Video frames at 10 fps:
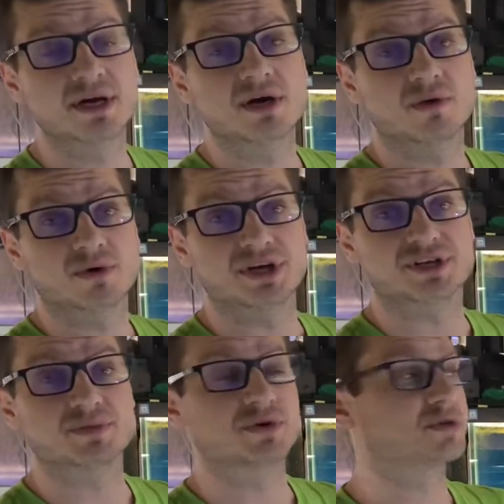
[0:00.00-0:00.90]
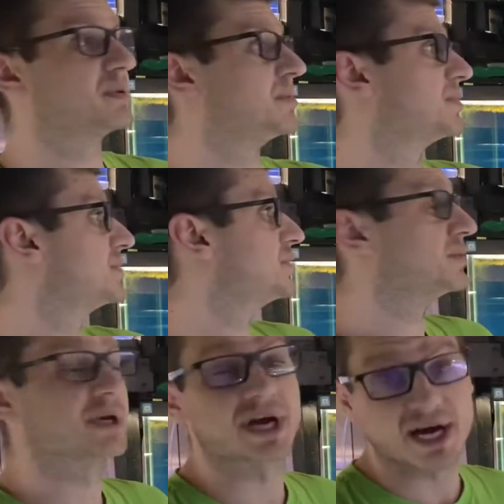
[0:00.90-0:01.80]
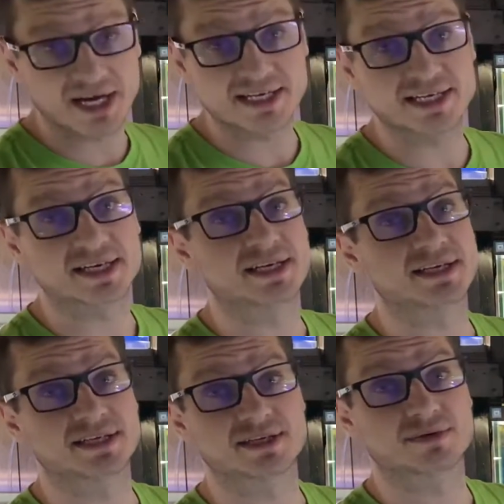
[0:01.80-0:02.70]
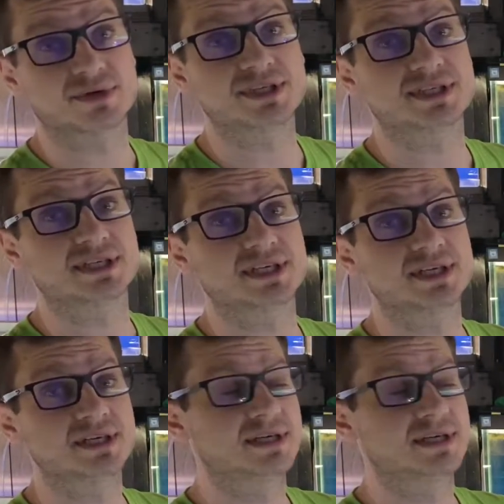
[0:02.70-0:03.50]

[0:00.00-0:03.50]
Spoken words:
which most people do, and I did until recently.